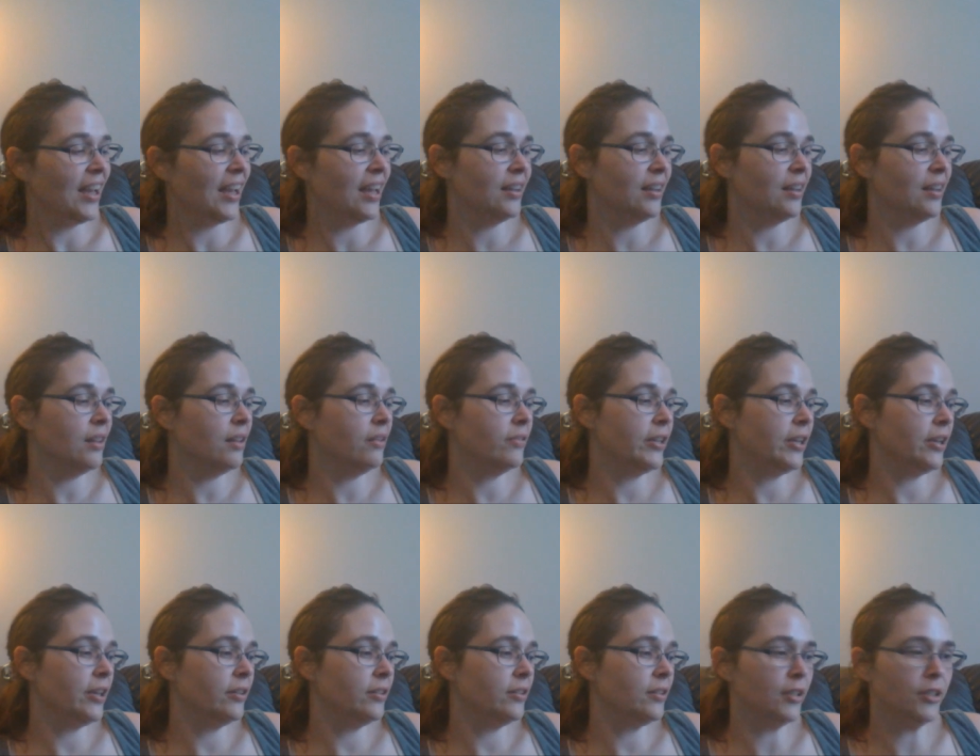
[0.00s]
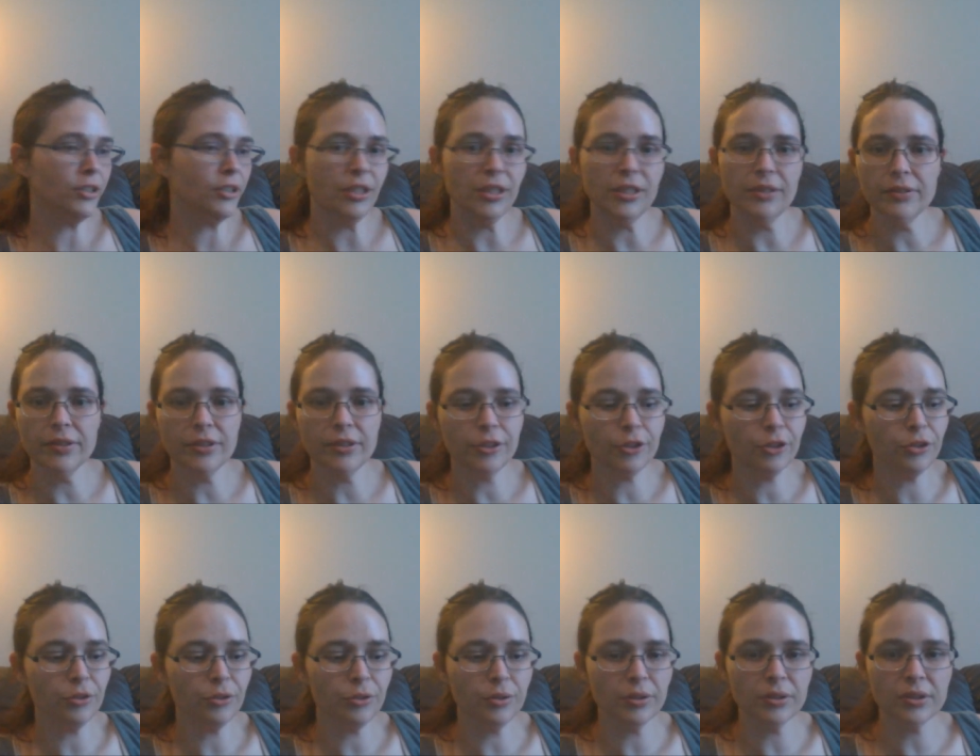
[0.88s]
And I love Caran d'Ache. Even their
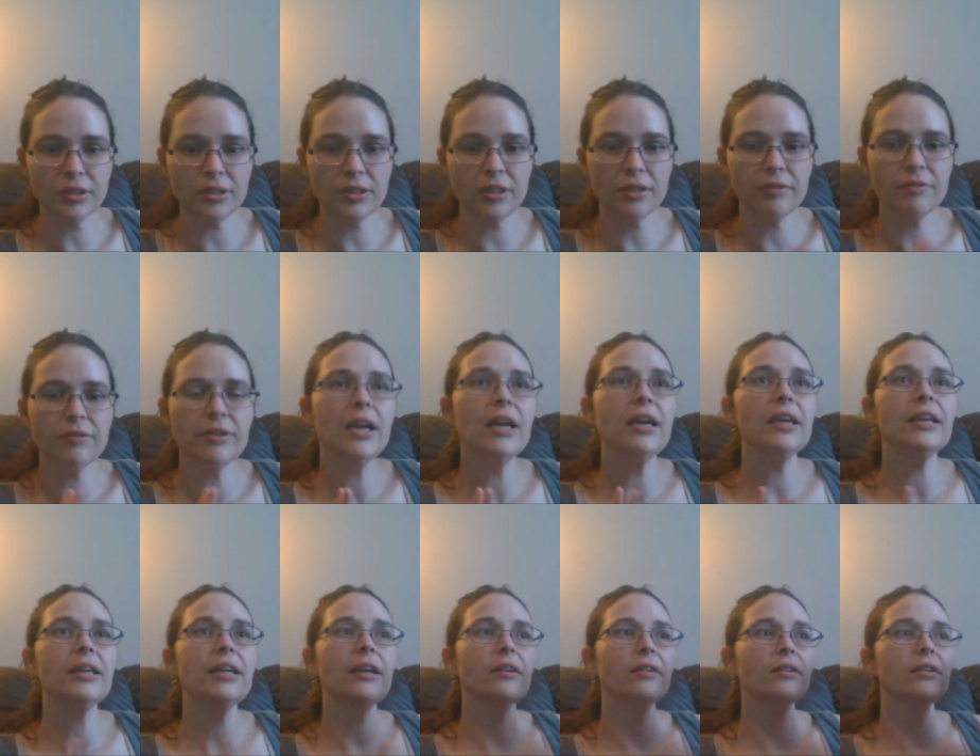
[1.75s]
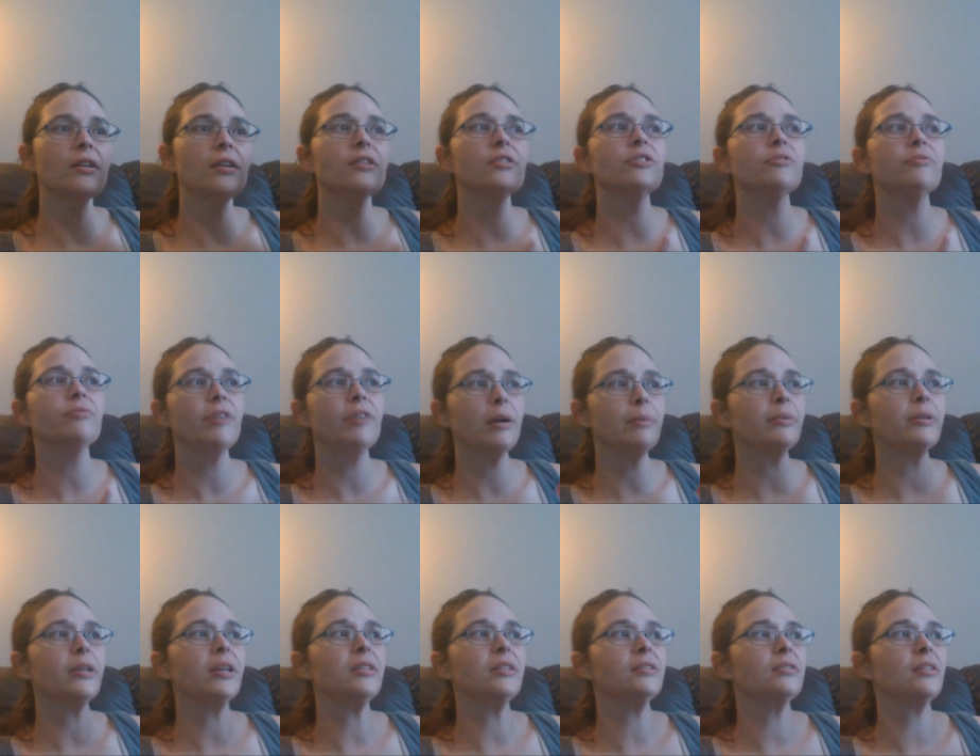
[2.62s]
student stuff, Caran d'Ache and
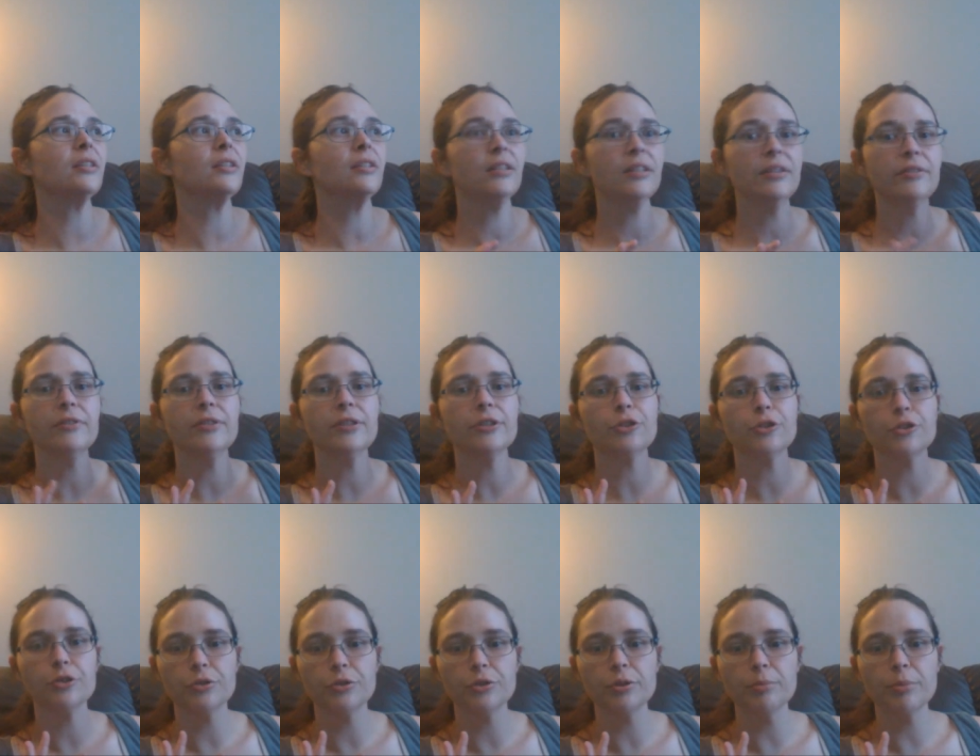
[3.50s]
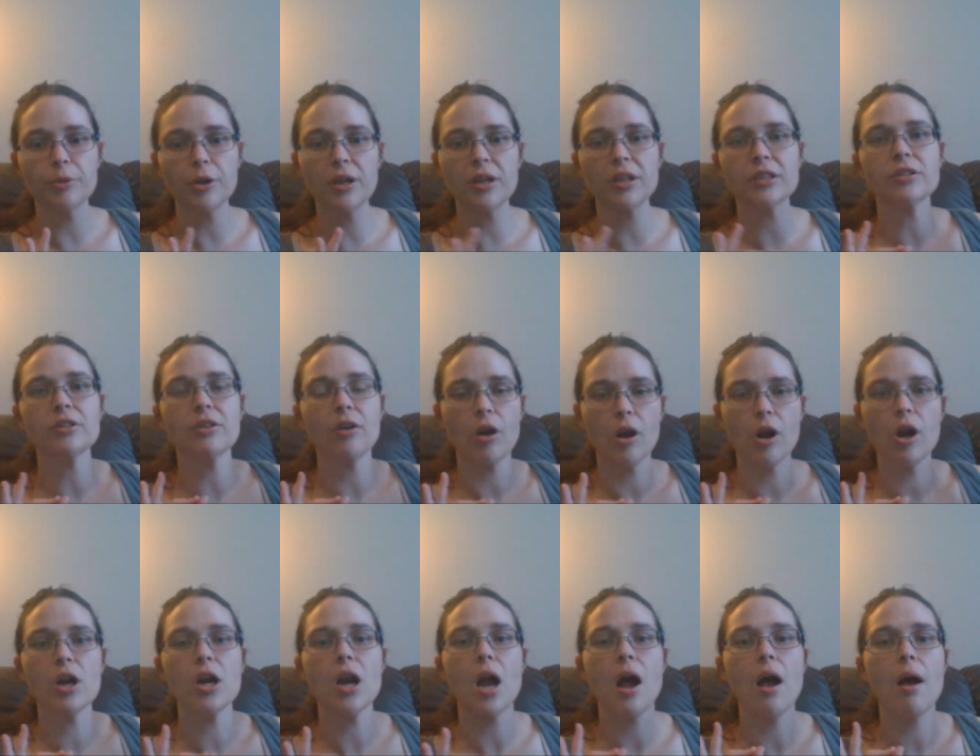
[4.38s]
Faber-Castell, even their student products
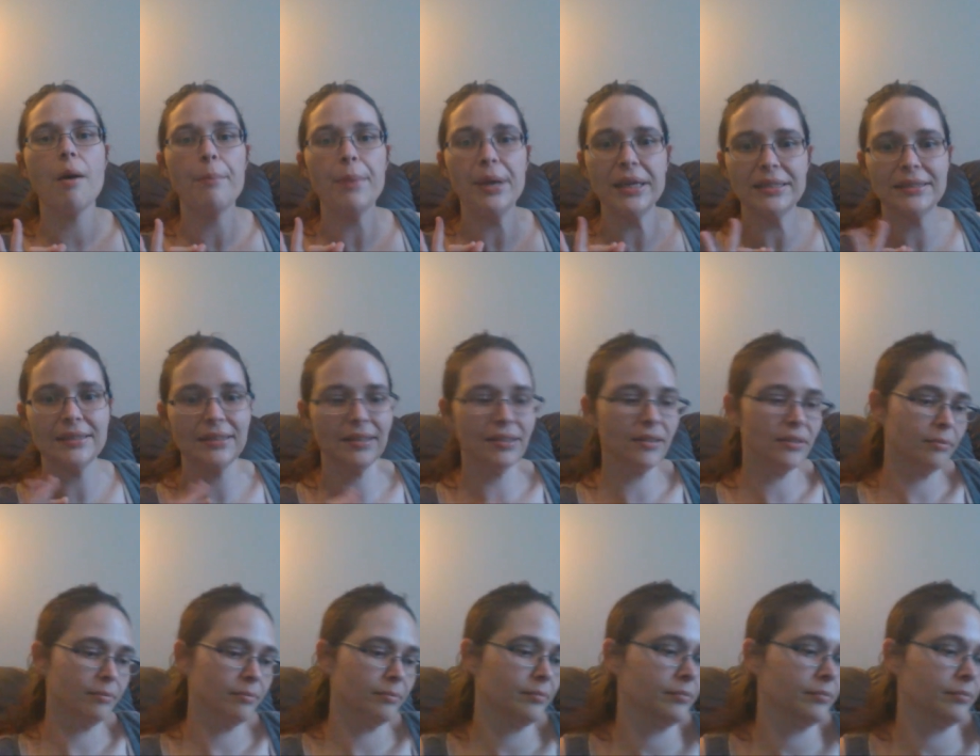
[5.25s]
are amazing.